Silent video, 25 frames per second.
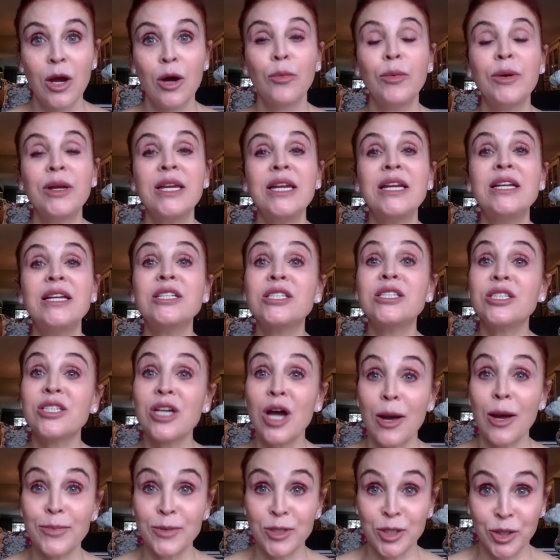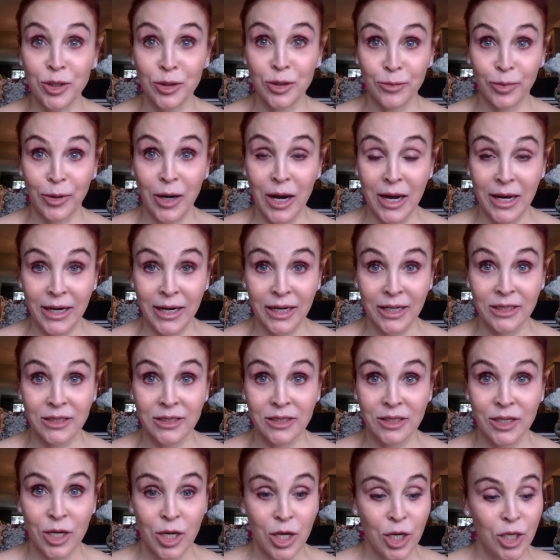we need to stop certain products.
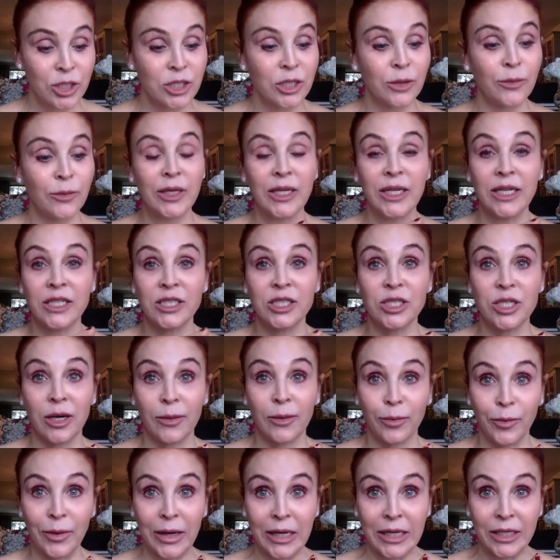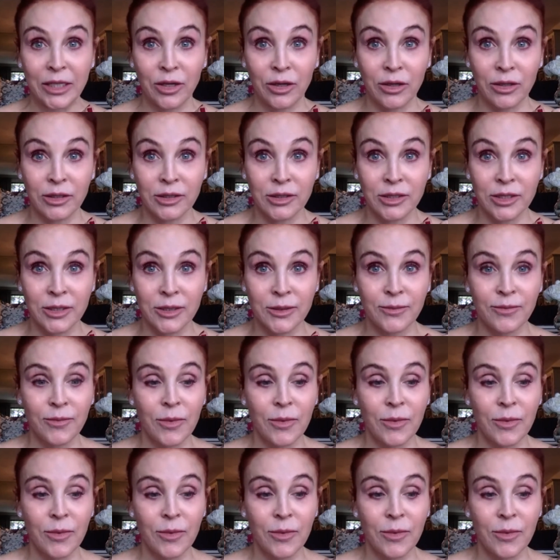So we need to stop retinols.